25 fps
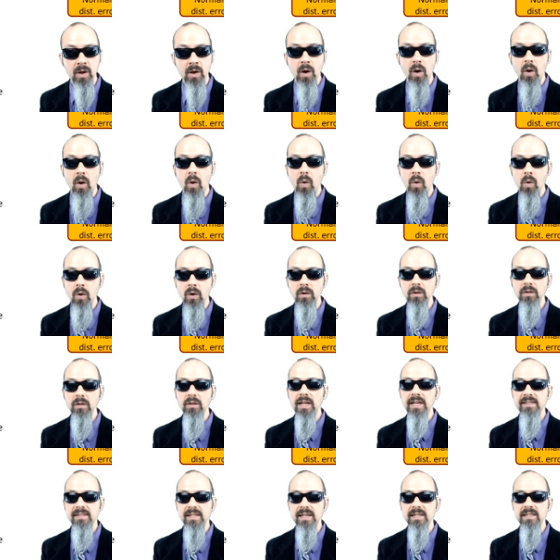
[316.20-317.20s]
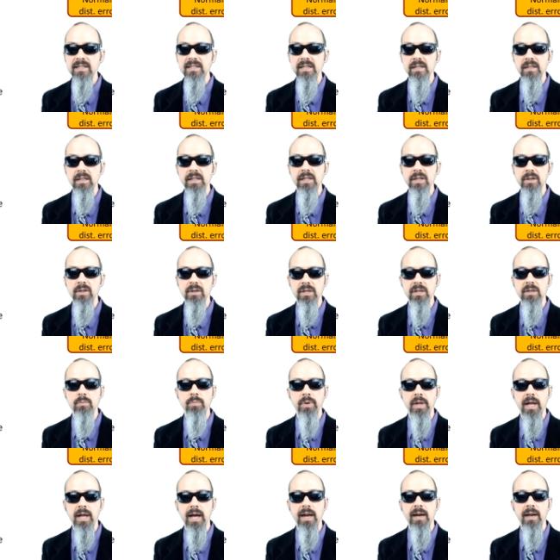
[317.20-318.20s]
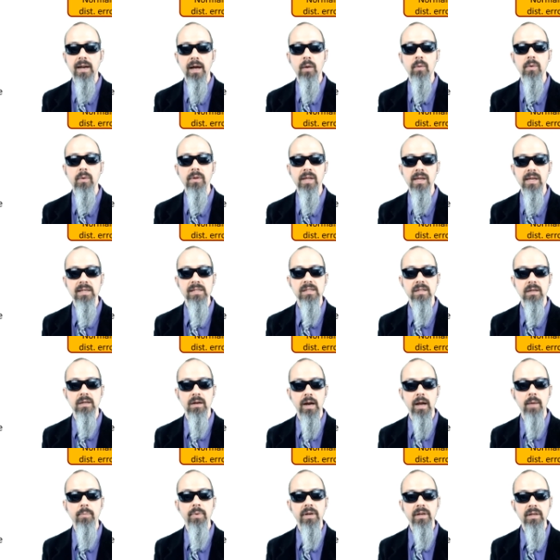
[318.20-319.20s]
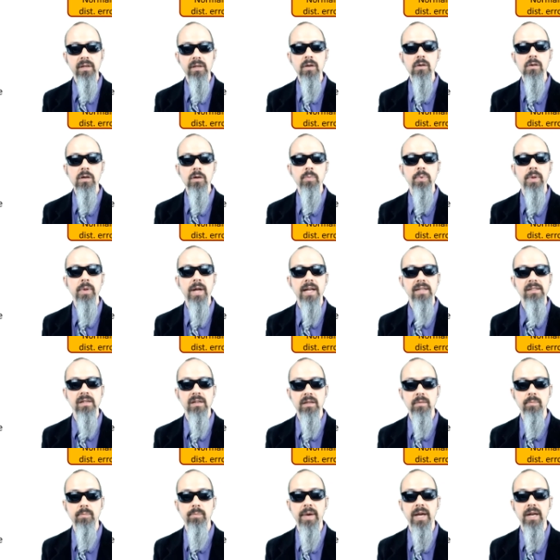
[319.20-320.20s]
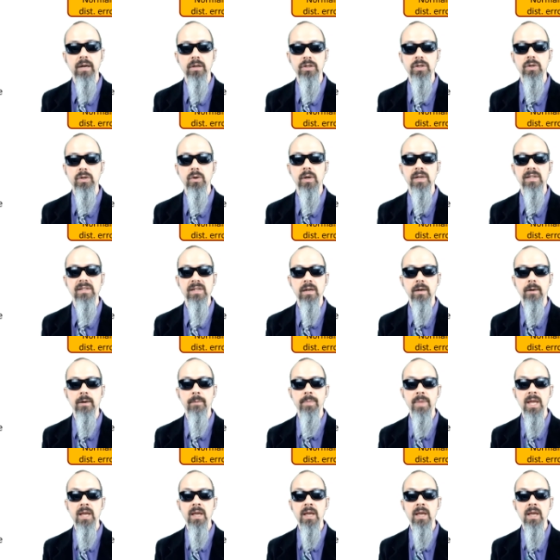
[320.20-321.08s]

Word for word: or less ideally you can plot it out with a histogram, but QQ plots are the better choice here.